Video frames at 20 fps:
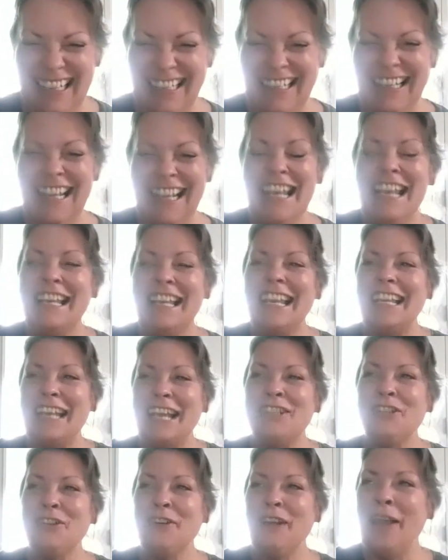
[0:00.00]
yeah,
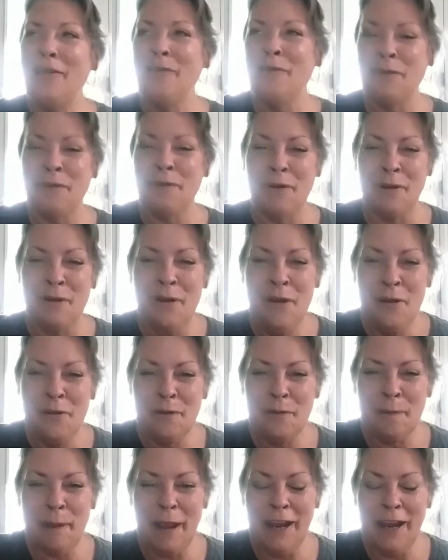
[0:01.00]
yesterday we were
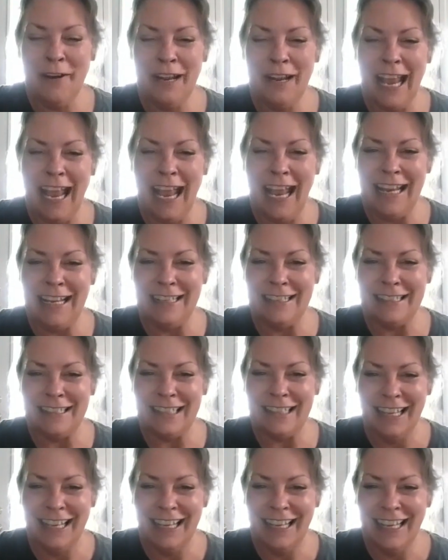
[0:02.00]
repairing
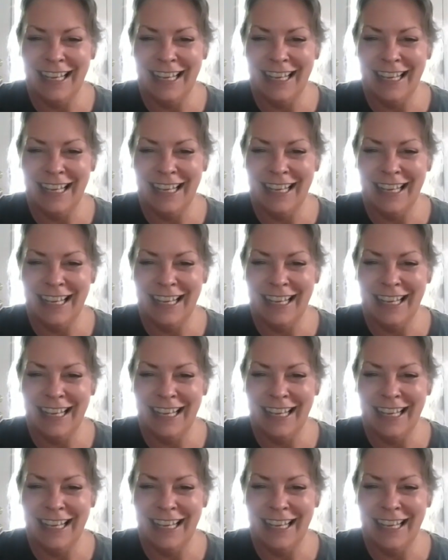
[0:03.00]
gates.